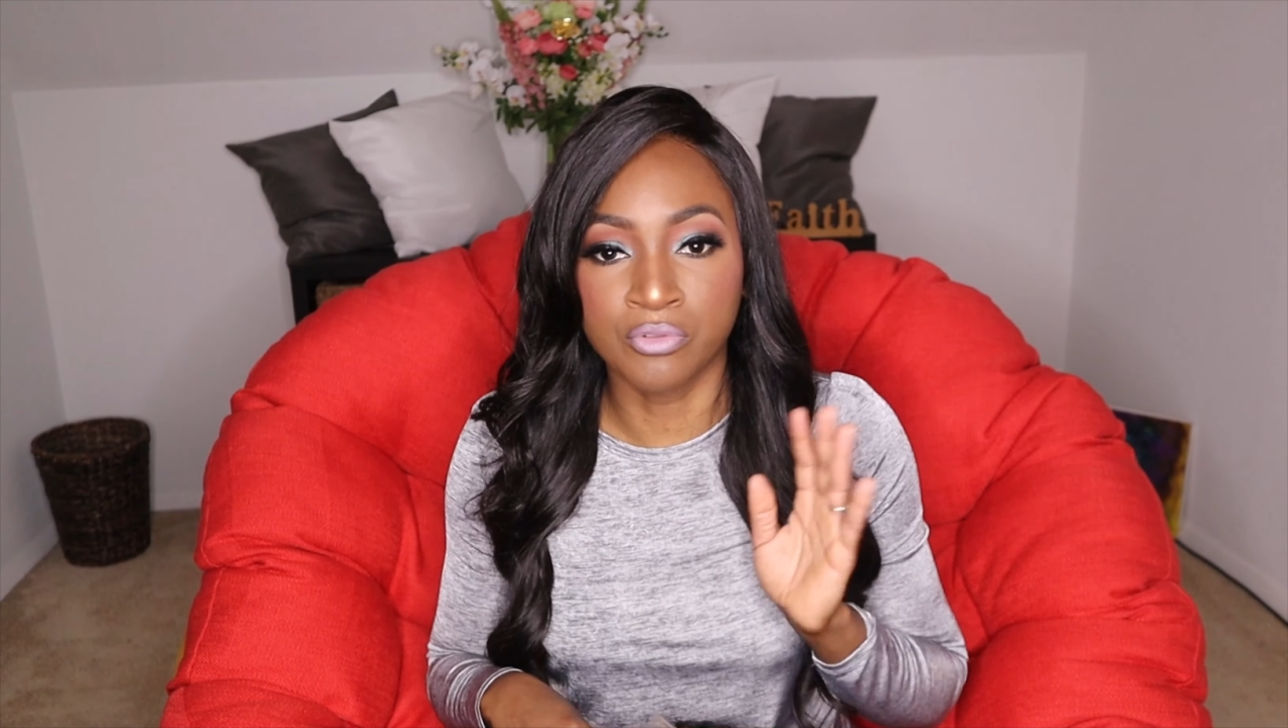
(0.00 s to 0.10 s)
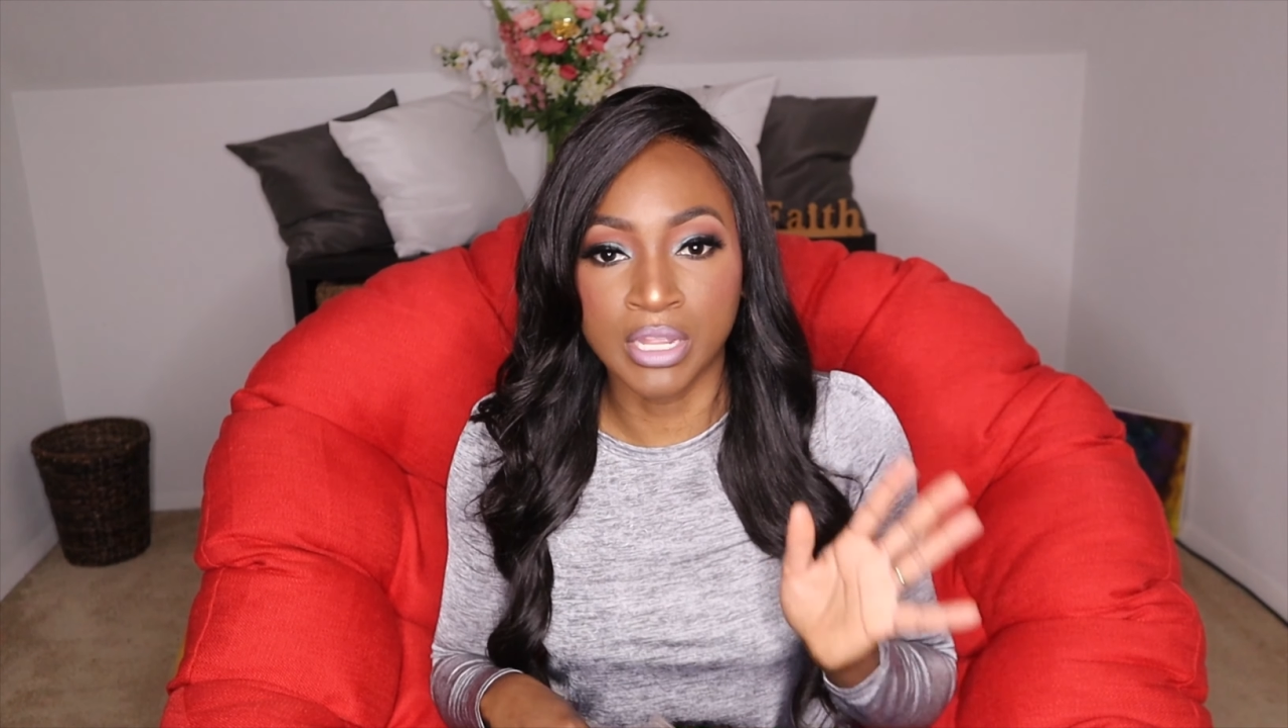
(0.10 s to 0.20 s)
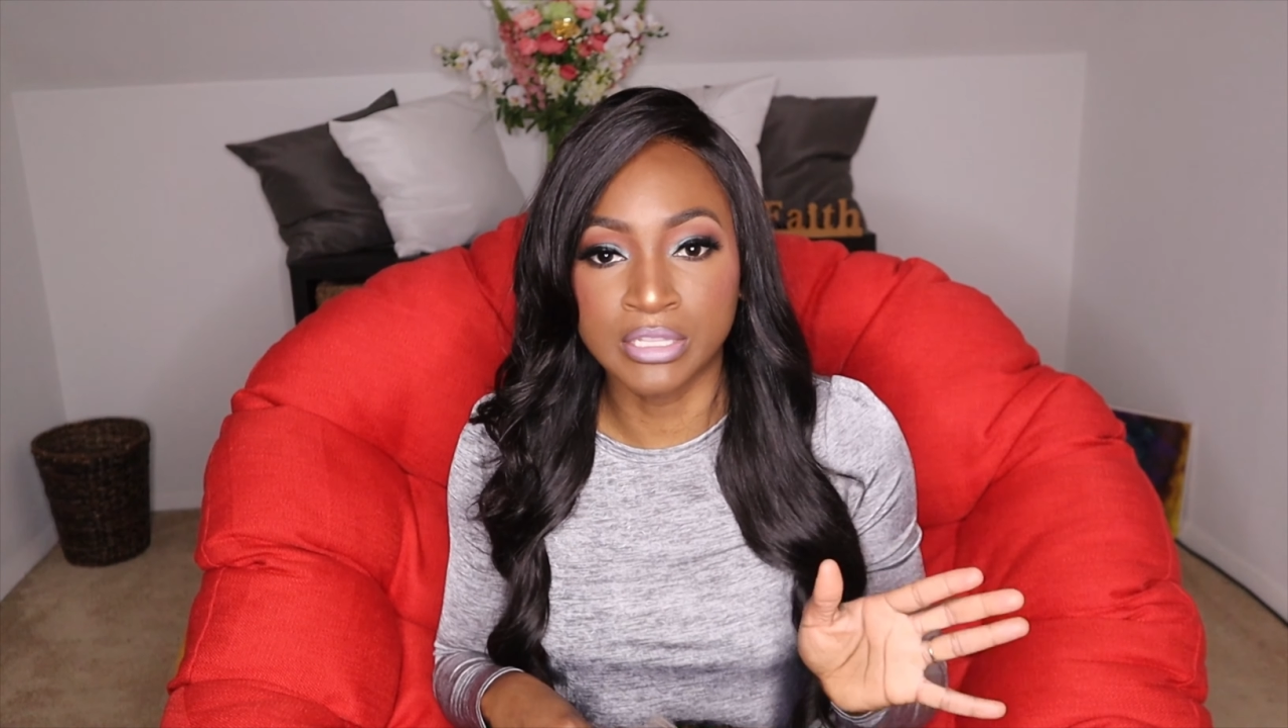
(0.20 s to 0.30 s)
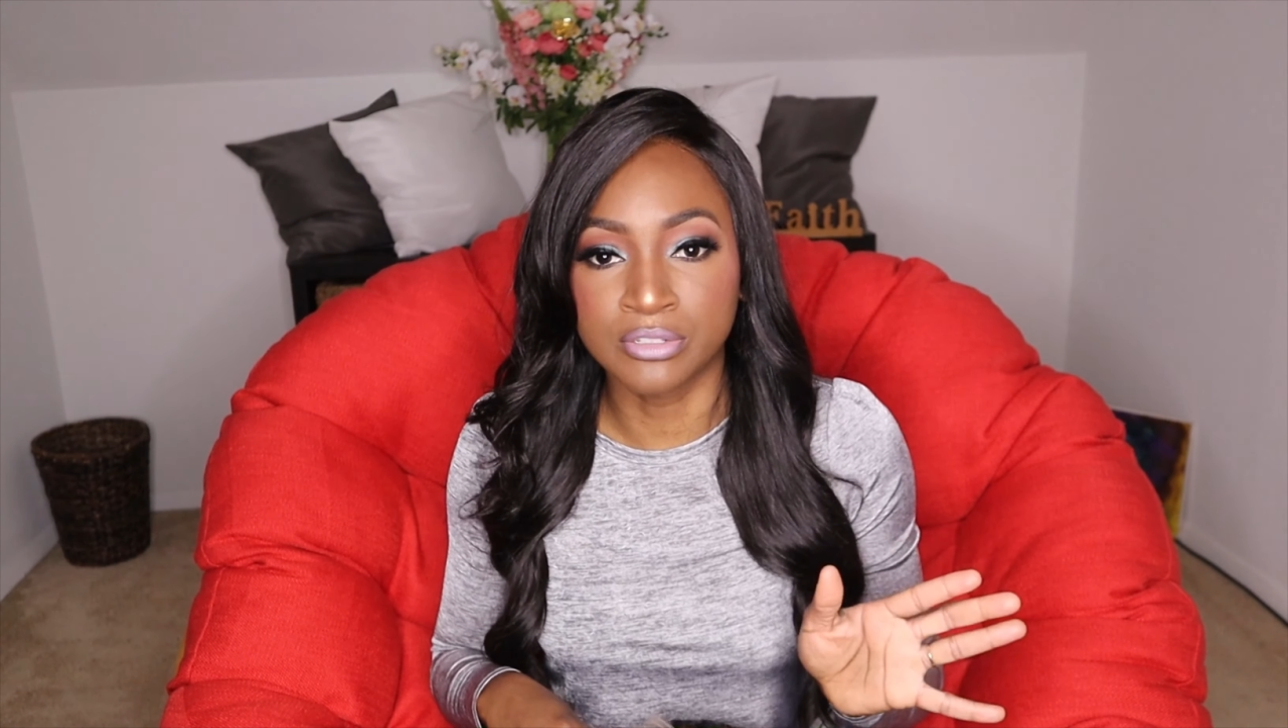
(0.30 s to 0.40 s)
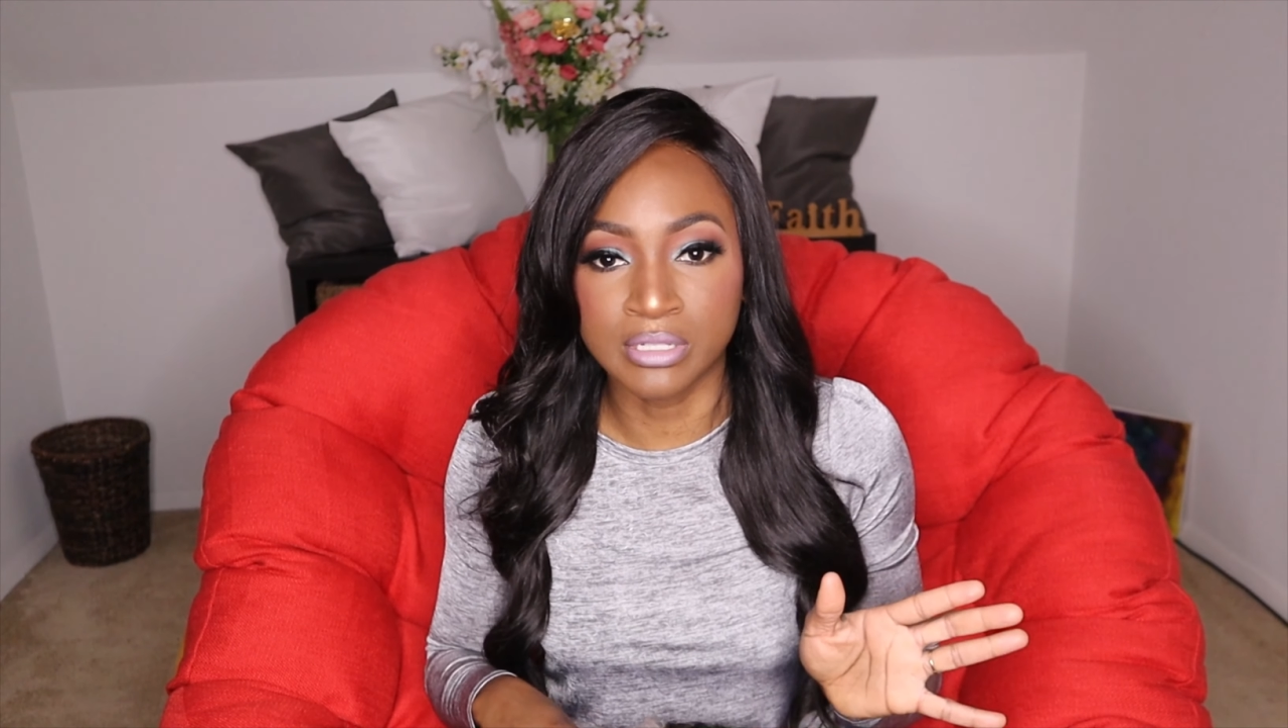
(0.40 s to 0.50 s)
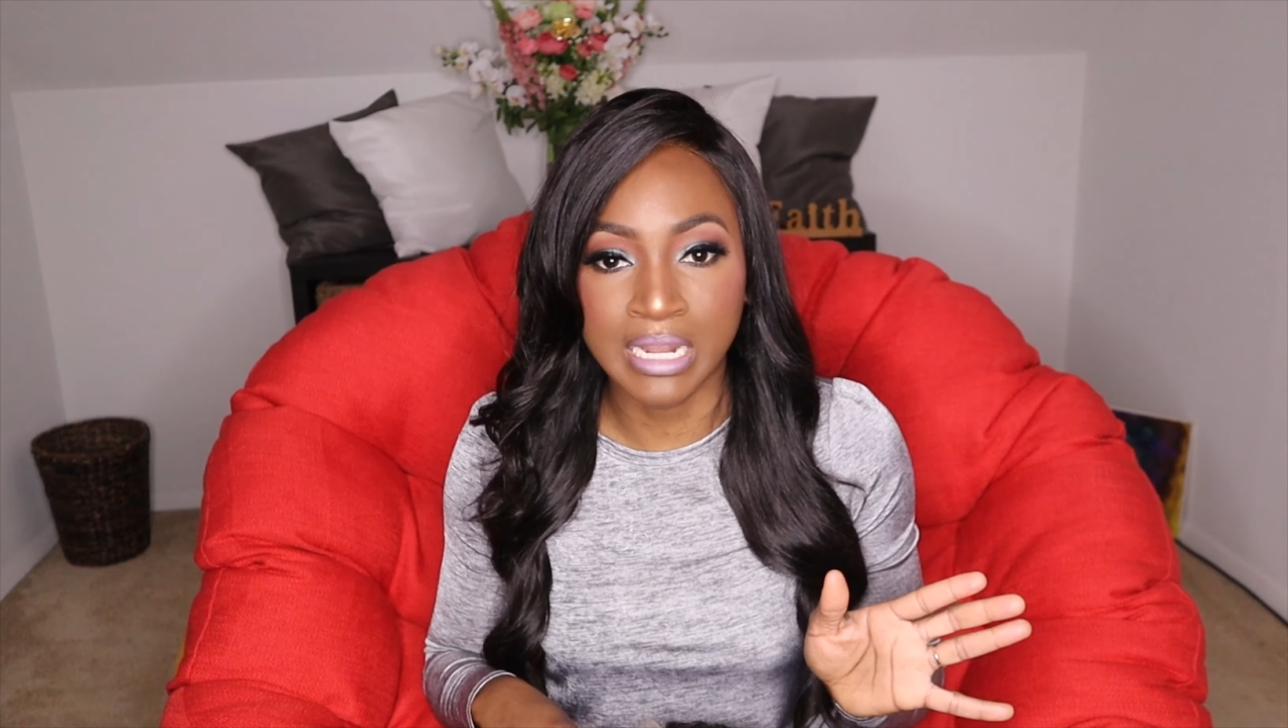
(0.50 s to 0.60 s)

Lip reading: regular